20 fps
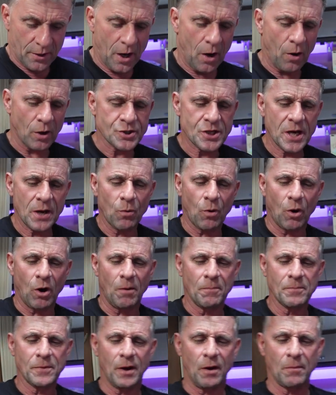No, I'll tell you
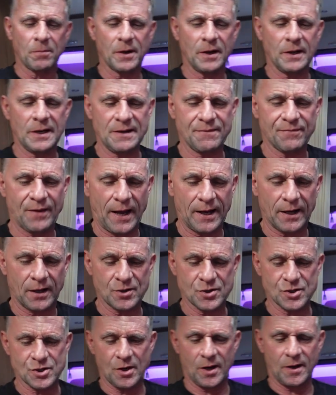what, I'm going to leave that
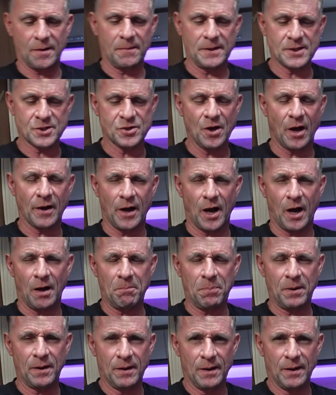because it's done up.